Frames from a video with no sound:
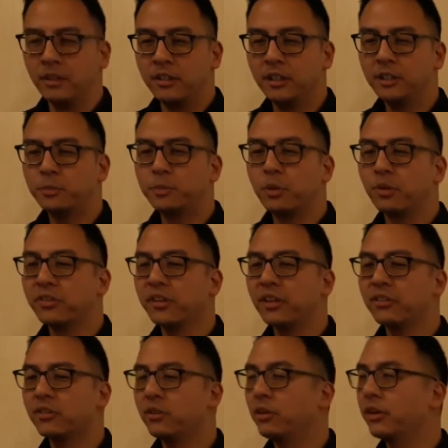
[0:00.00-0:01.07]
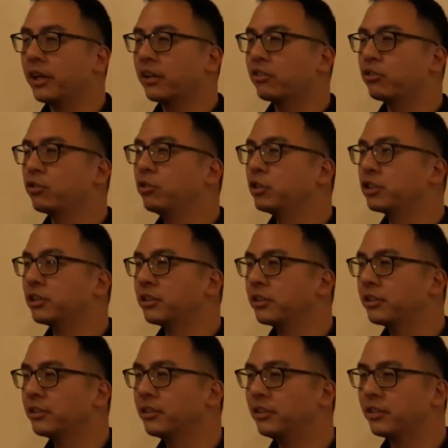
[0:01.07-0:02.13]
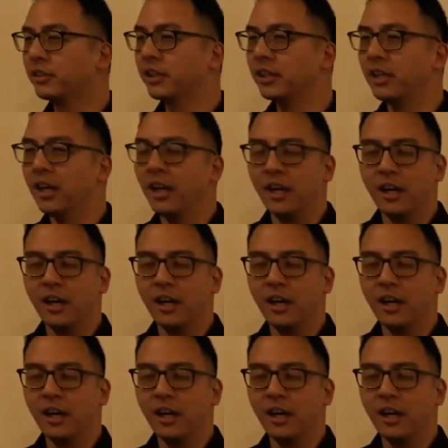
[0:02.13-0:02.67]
This process called extrusion, okay?